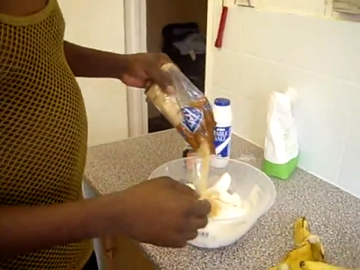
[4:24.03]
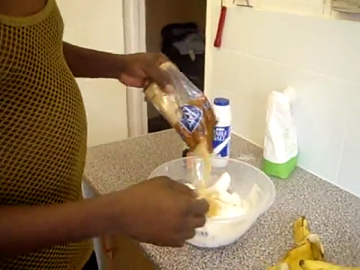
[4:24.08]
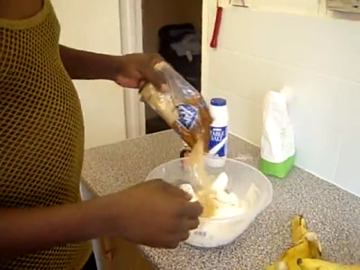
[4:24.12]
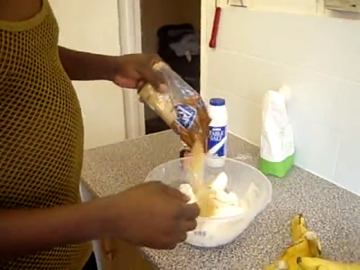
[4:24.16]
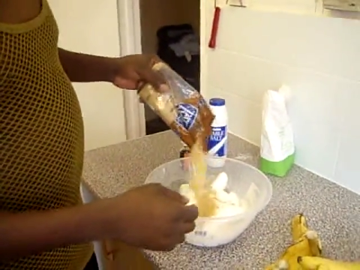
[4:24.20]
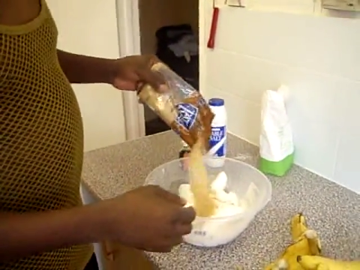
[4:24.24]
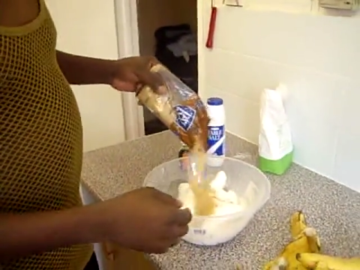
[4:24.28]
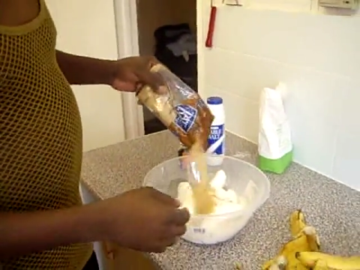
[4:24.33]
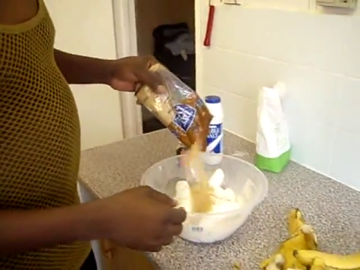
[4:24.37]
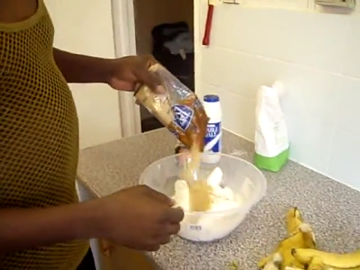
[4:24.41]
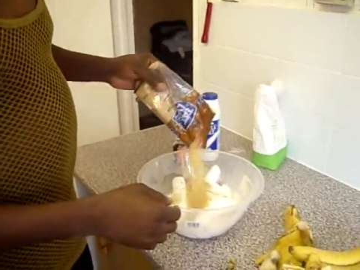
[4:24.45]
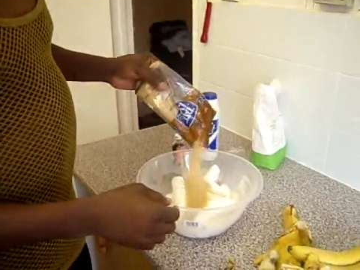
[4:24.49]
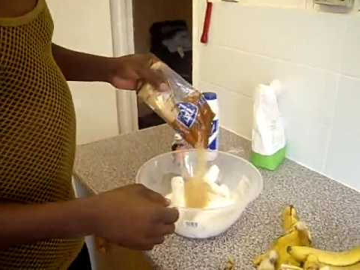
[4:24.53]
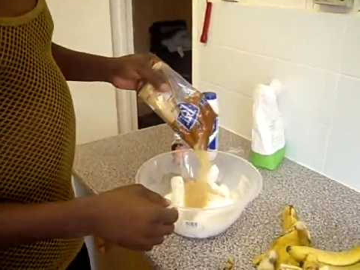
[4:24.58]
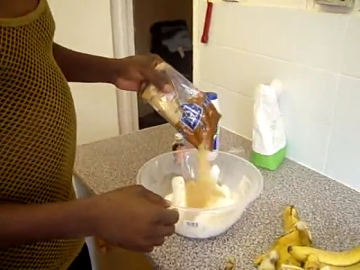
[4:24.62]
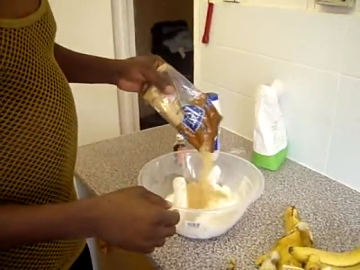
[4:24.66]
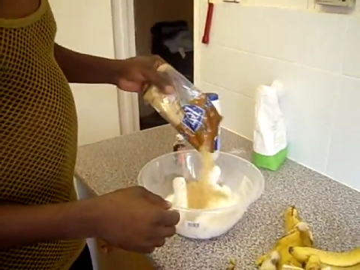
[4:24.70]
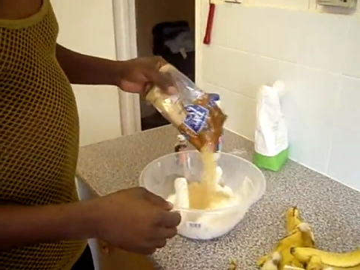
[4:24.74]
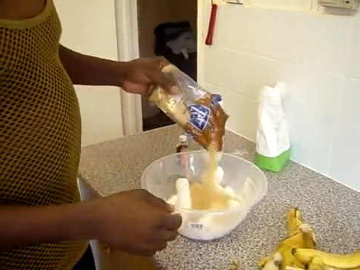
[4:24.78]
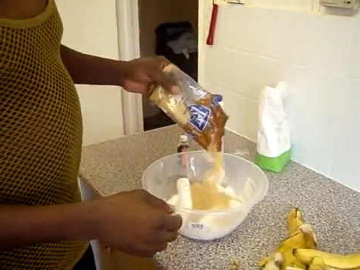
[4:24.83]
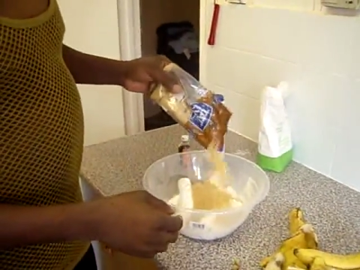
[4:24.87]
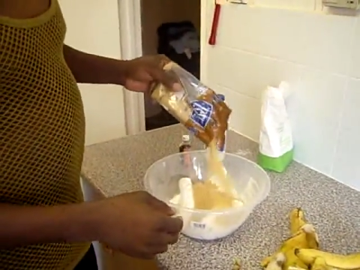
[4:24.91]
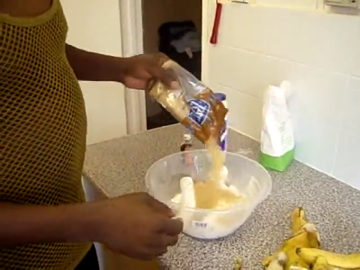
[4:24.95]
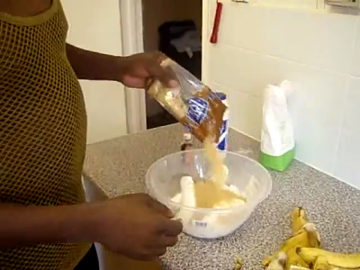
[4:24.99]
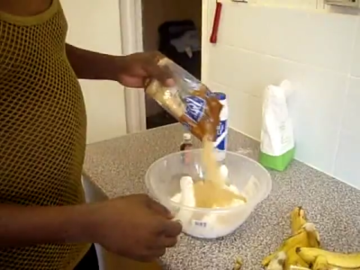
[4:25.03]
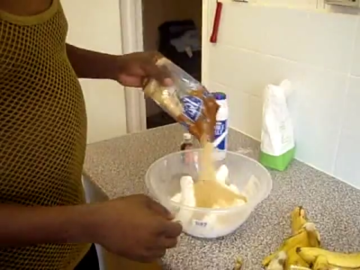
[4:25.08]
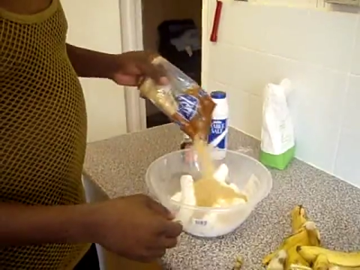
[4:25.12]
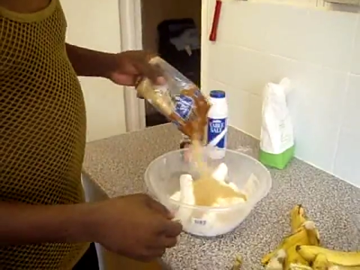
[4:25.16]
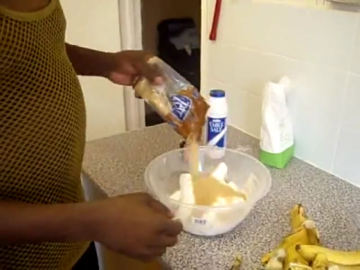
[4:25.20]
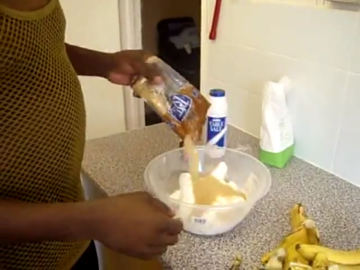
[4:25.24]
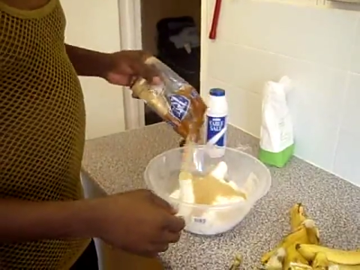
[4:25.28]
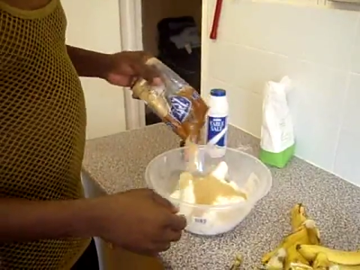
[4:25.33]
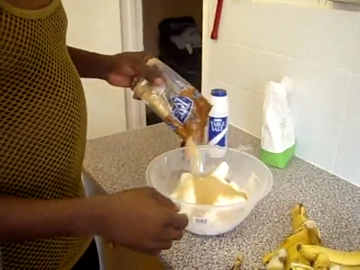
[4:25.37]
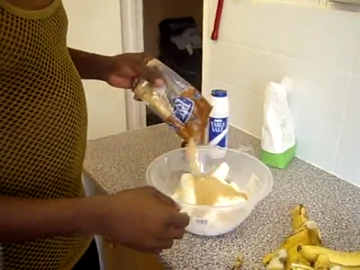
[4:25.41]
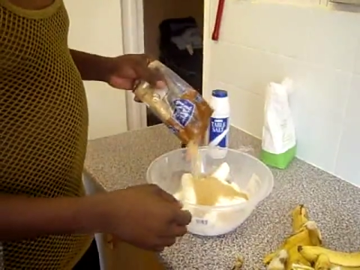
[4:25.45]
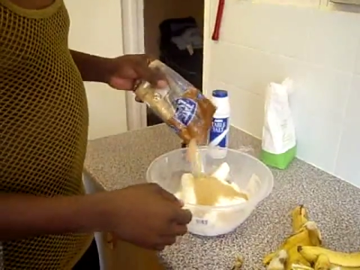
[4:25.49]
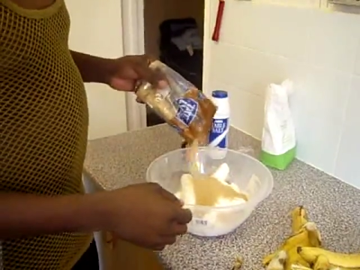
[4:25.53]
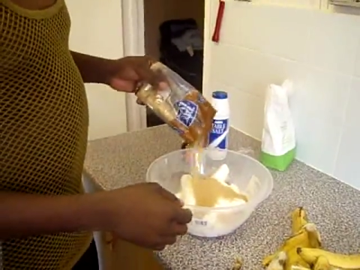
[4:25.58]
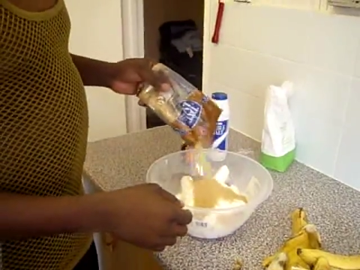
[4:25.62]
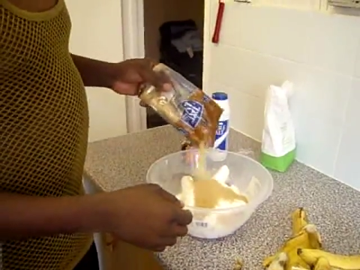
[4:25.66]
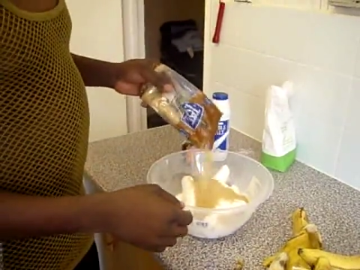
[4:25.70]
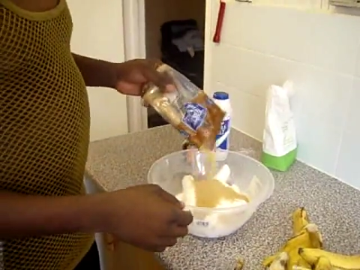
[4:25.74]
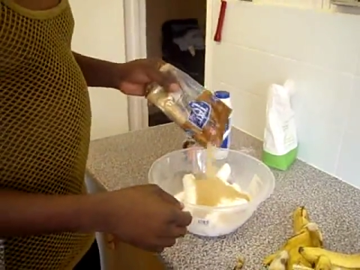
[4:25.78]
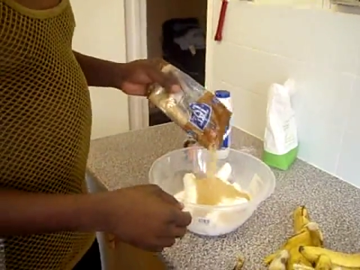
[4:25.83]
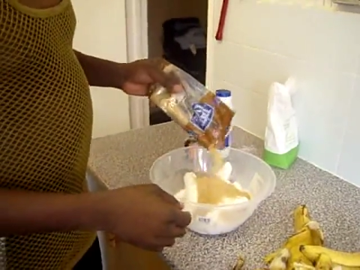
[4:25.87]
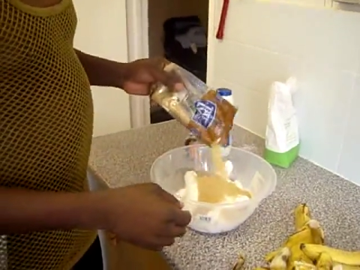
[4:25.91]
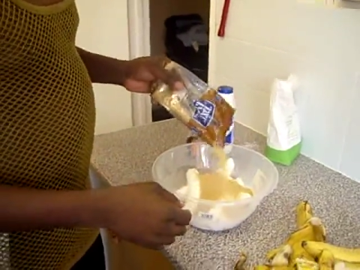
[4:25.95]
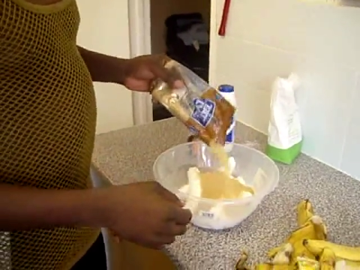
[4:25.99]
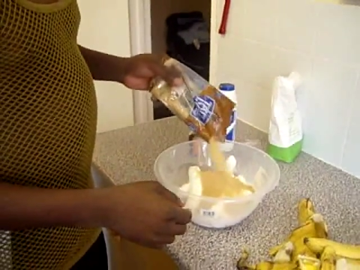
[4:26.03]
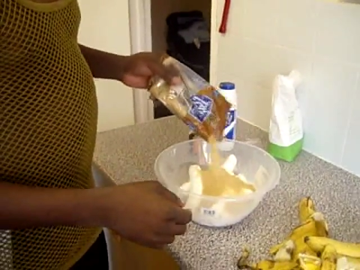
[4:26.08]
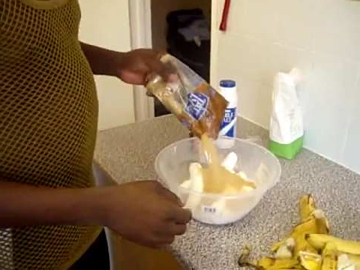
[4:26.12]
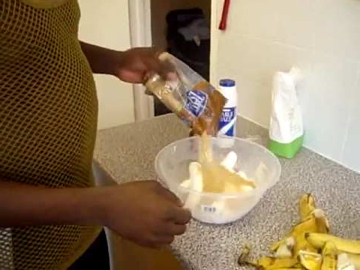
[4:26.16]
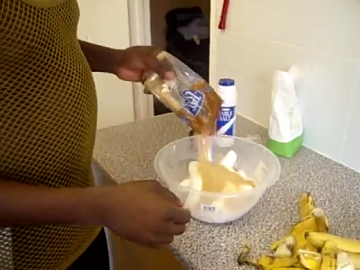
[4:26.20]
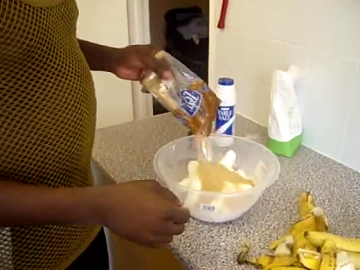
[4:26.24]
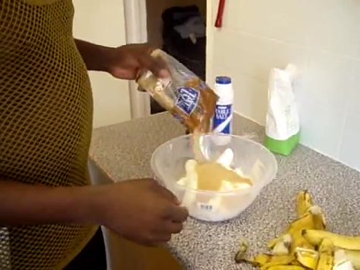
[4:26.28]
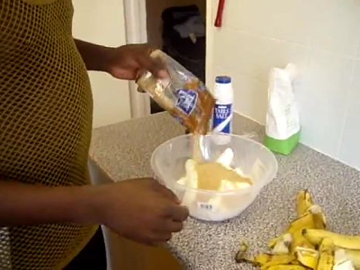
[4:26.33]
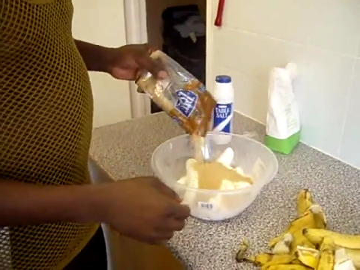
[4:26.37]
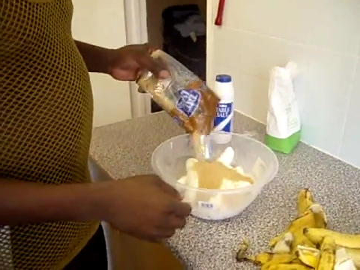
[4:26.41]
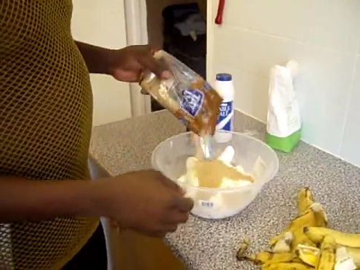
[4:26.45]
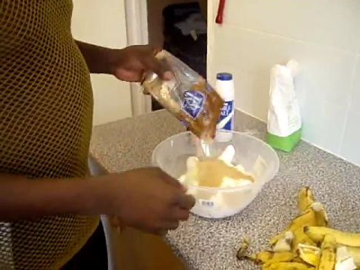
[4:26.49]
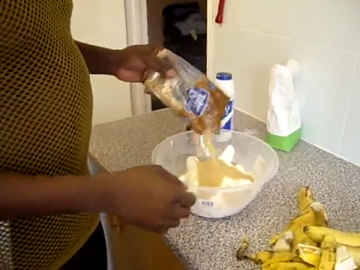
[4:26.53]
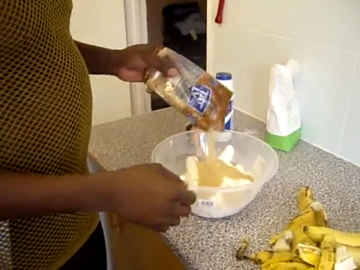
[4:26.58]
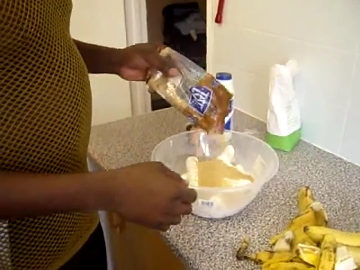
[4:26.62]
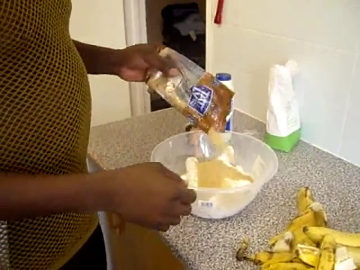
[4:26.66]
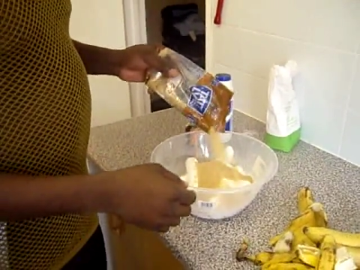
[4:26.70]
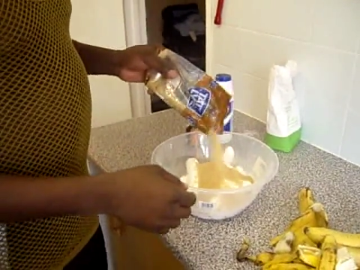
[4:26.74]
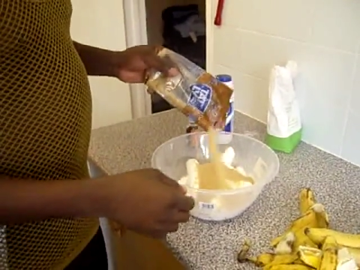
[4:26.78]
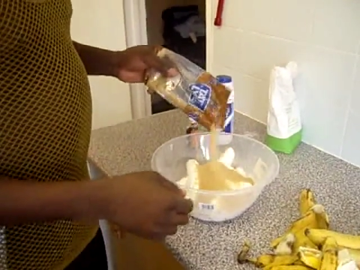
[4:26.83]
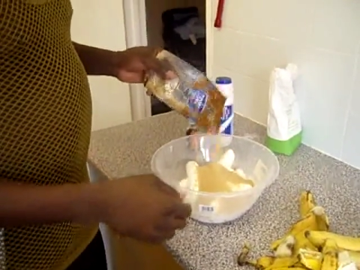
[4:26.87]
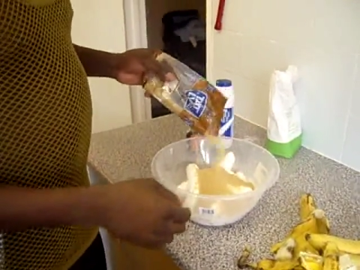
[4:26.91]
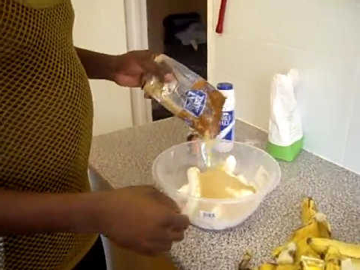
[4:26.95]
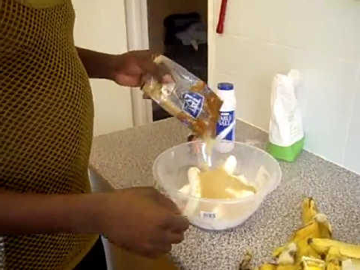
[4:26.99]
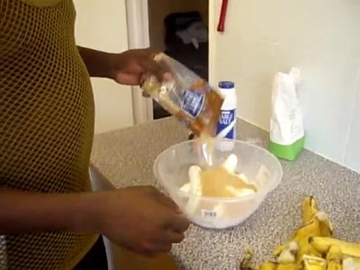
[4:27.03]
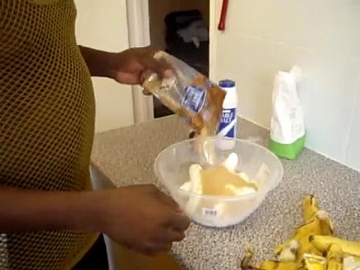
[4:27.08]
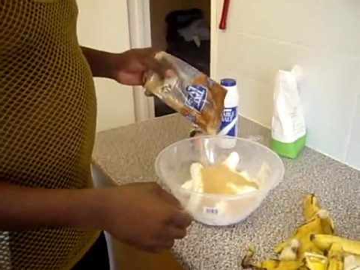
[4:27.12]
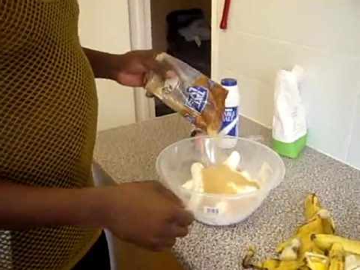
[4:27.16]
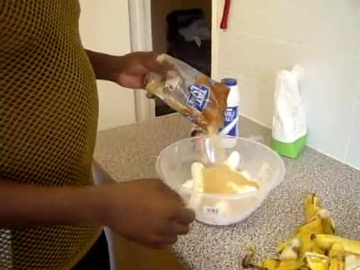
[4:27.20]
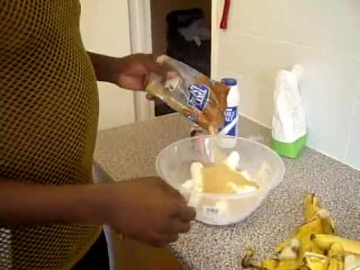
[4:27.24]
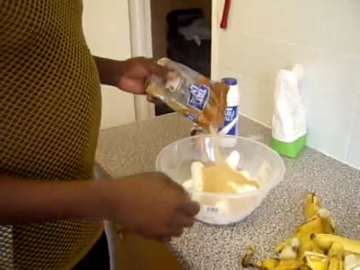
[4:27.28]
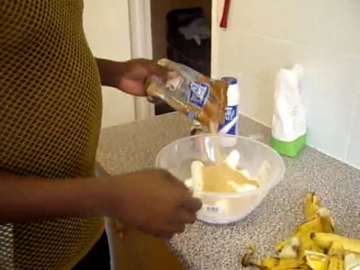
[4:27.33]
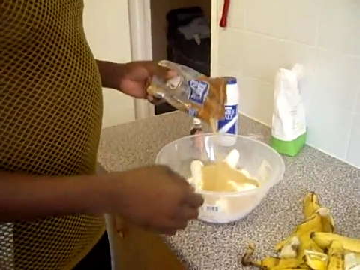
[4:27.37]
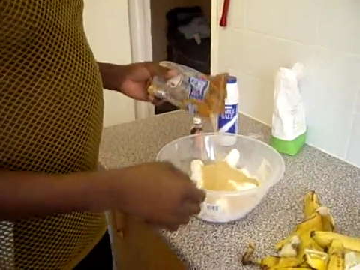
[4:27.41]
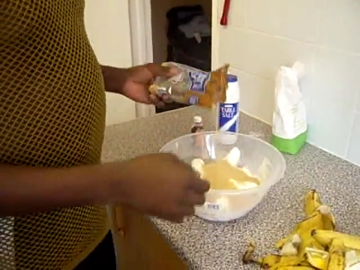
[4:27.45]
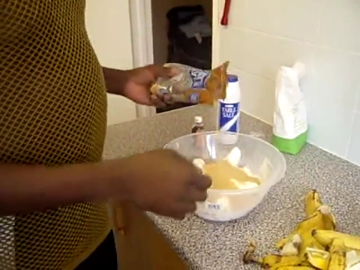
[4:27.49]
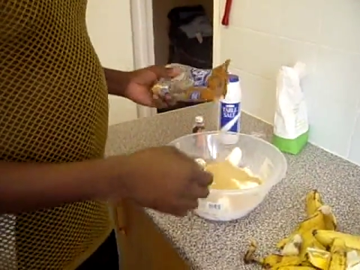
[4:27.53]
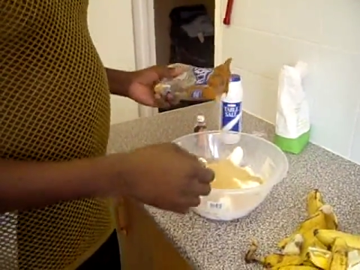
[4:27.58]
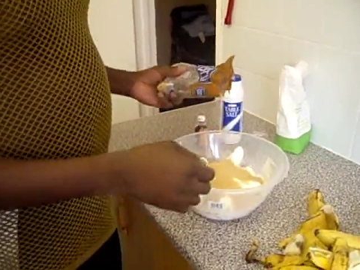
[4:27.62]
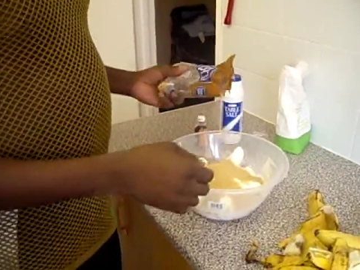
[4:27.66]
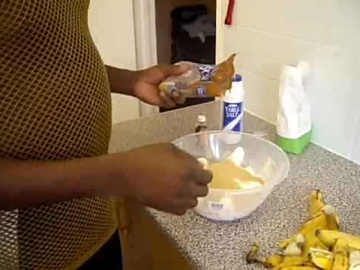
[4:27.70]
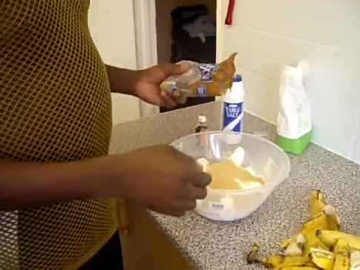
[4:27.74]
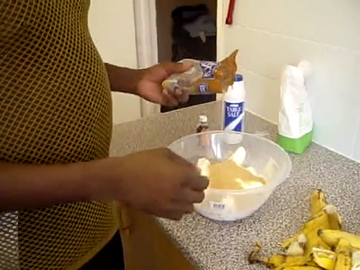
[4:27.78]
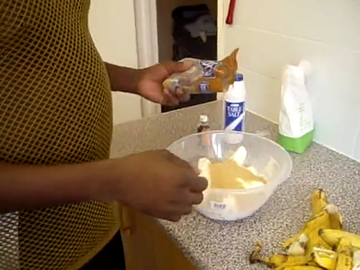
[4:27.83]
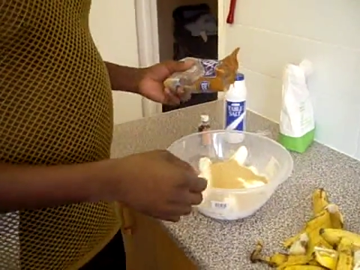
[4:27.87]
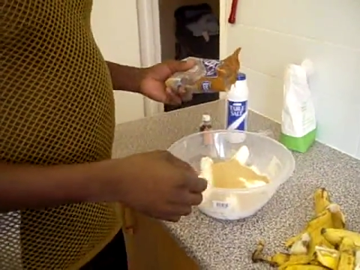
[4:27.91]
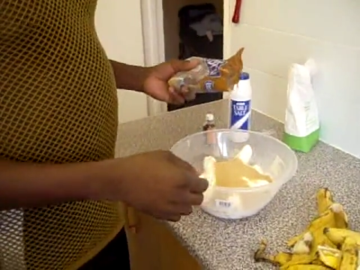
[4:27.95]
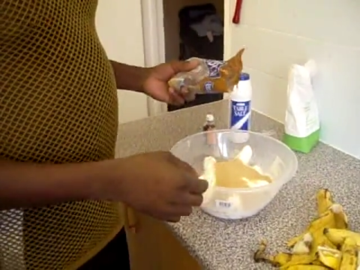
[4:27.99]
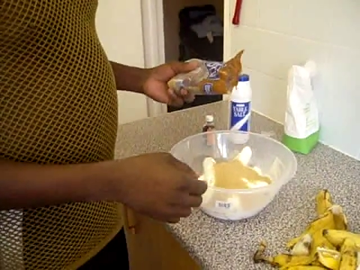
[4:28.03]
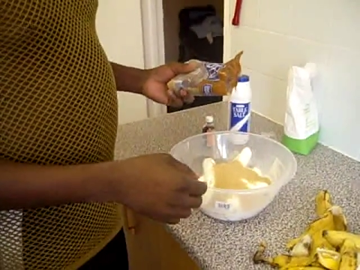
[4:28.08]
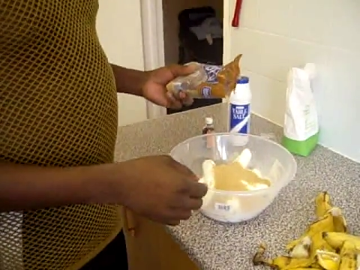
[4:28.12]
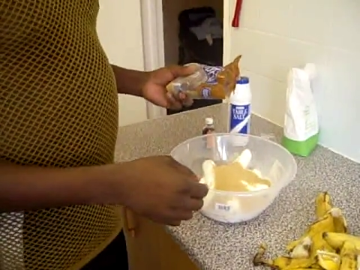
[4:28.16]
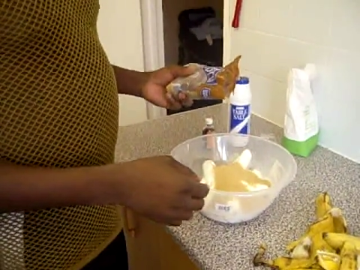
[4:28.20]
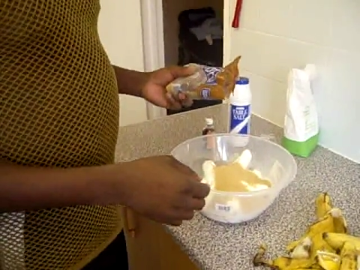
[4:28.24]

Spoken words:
(no speaker visible)